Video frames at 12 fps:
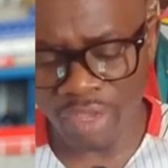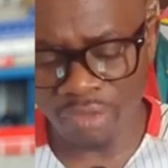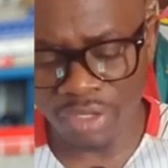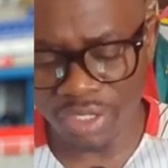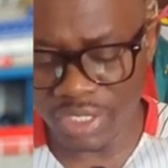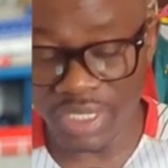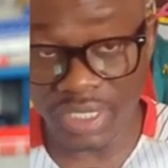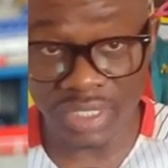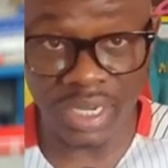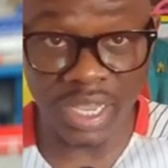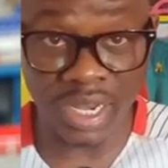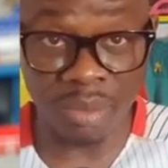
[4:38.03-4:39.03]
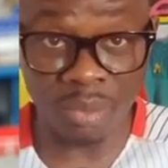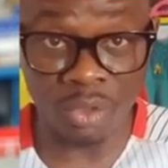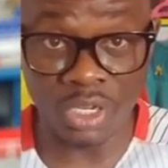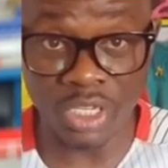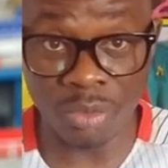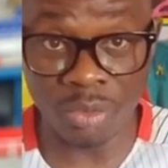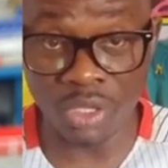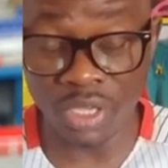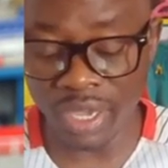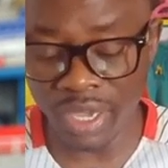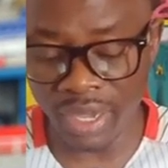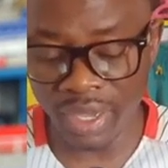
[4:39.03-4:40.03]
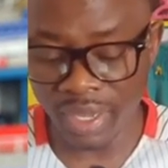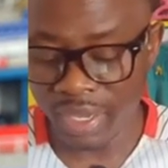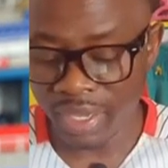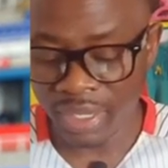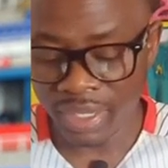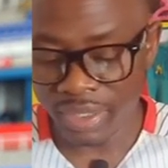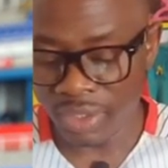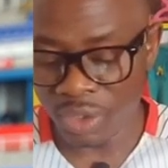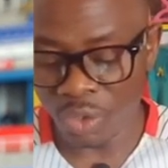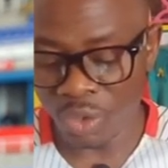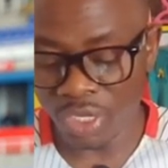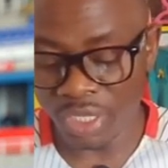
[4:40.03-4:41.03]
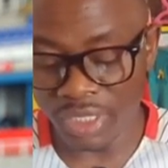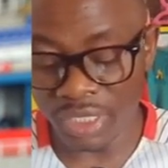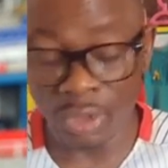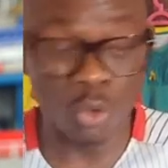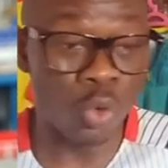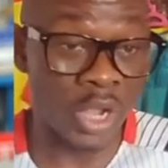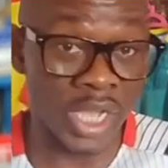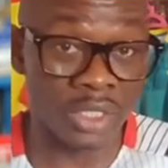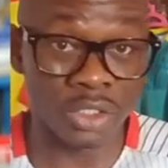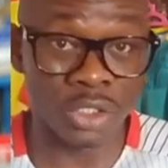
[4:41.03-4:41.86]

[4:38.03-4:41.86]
even this starting lineup I'm going to give you here is not going to start Lucas.